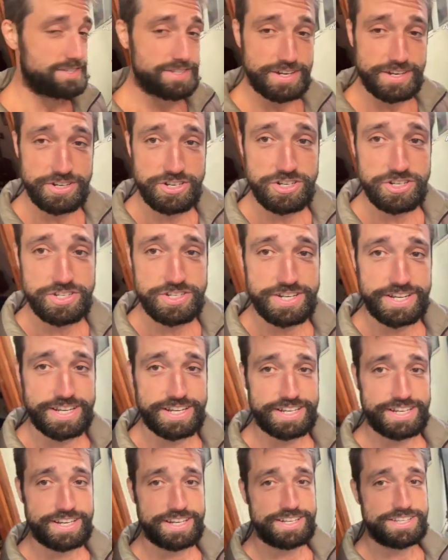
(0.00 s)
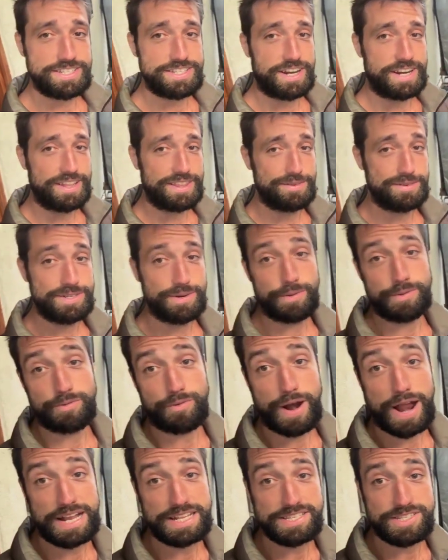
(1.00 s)
an interesting study that was done
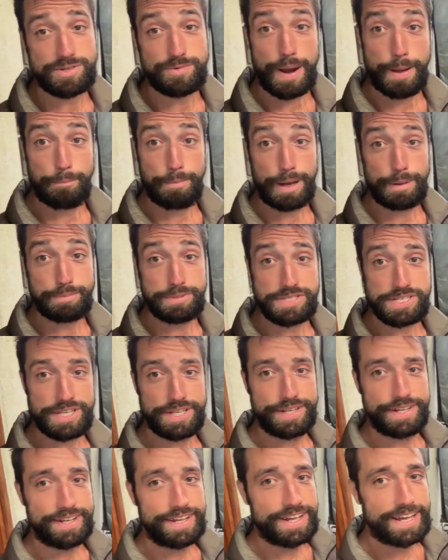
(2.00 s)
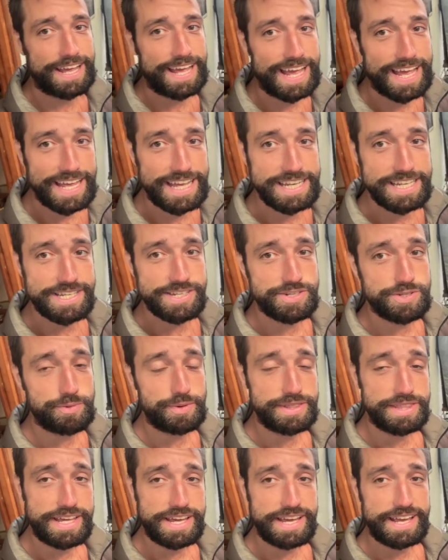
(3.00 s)
with rat pups. And
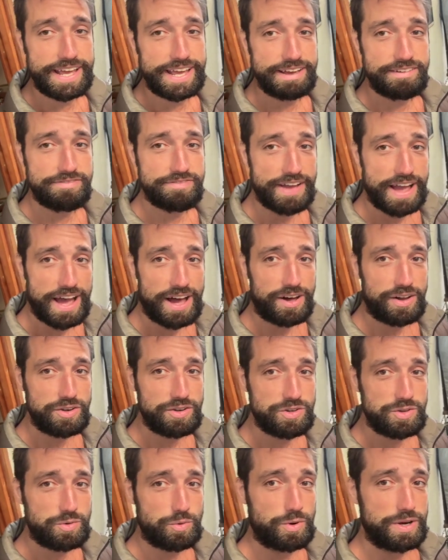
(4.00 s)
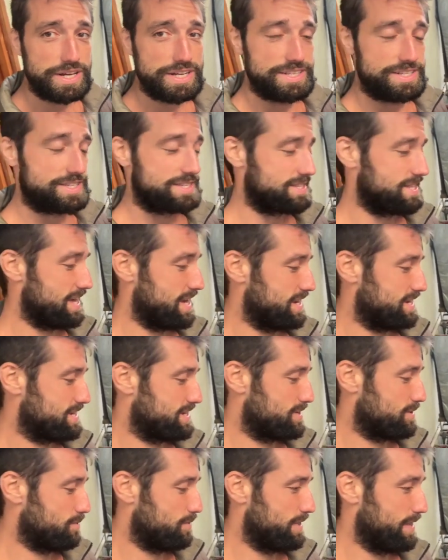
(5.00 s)
what they found was
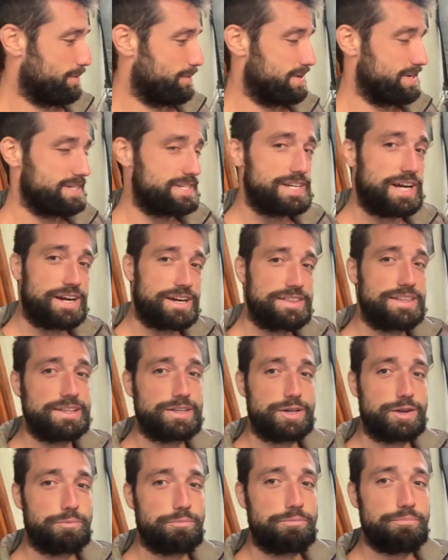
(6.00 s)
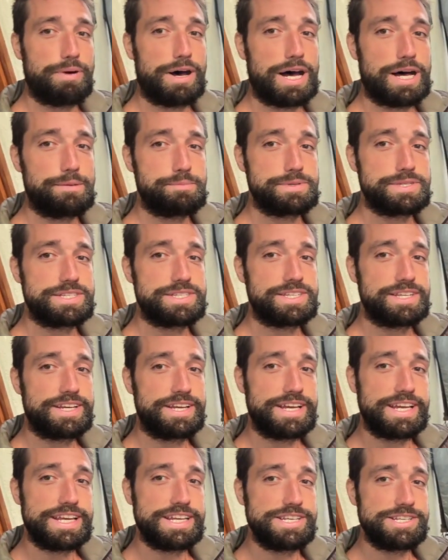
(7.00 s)
that when they would dunk the little pups
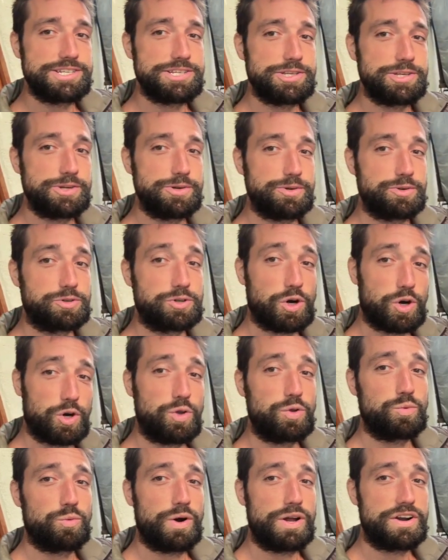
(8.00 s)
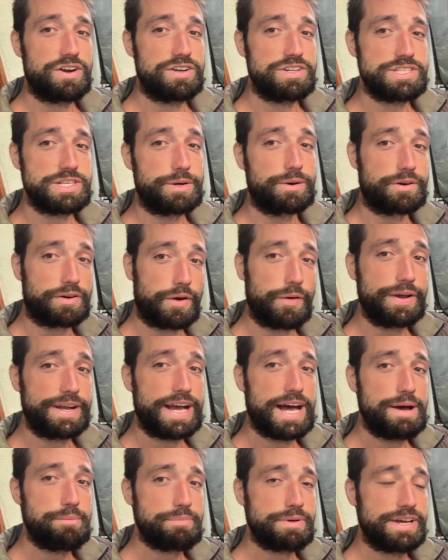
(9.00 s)
into cold water as they were
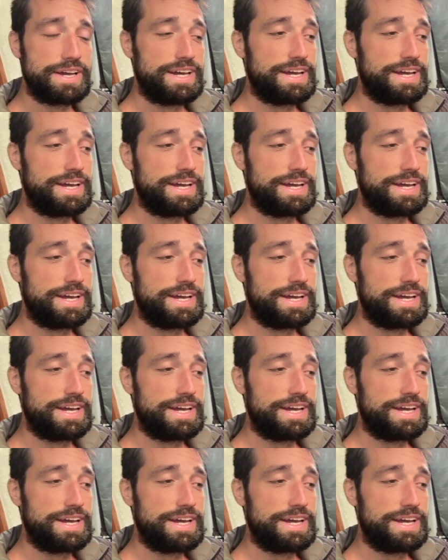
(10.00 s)
growing up,